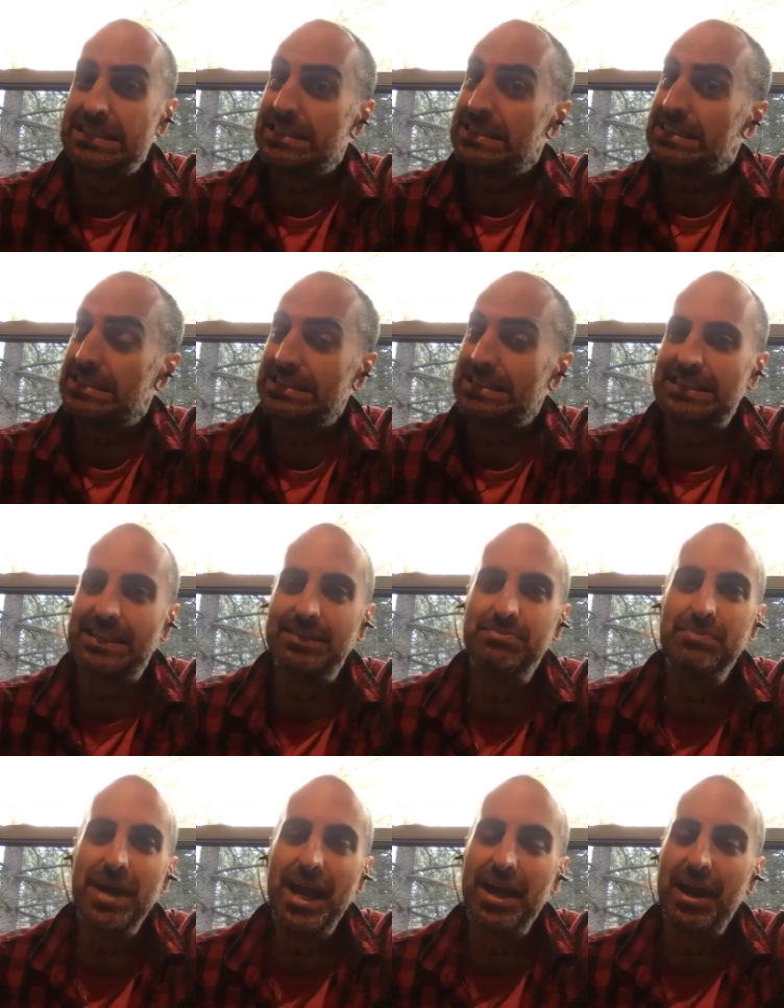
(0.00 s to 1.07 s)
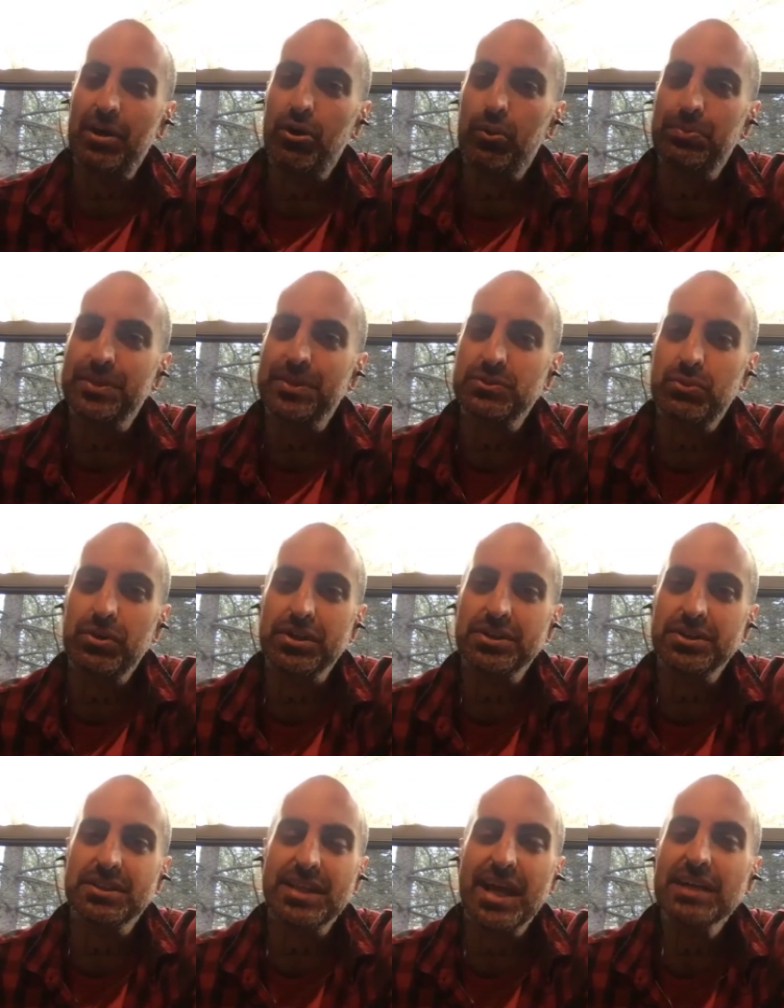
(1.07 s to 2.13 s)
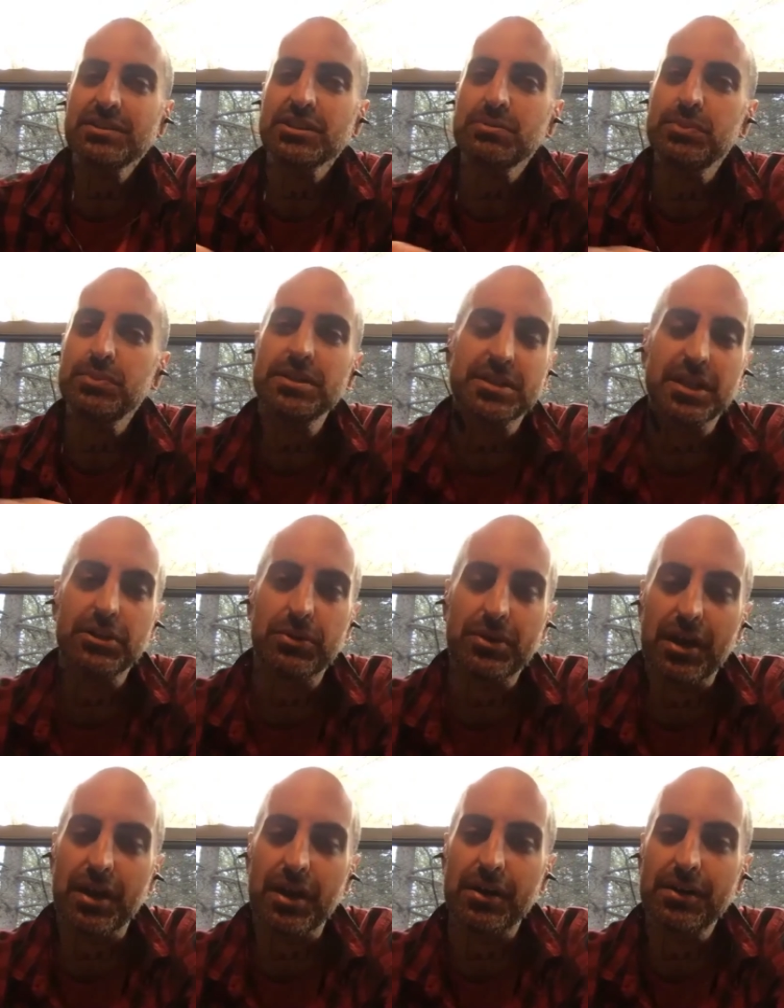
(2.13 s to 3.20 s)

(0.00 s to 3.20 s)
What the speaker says: oh man, I hope this works. Because that just means that you care.